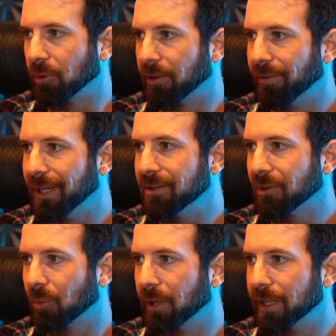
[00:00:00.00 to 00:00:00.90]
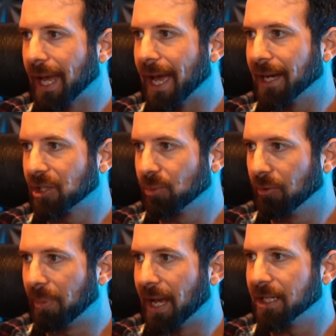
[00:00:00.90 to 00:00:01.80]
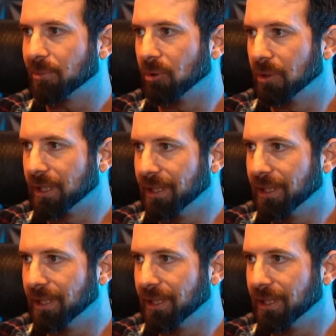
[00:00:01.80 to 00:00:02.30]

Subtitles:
Now, these are what actual passports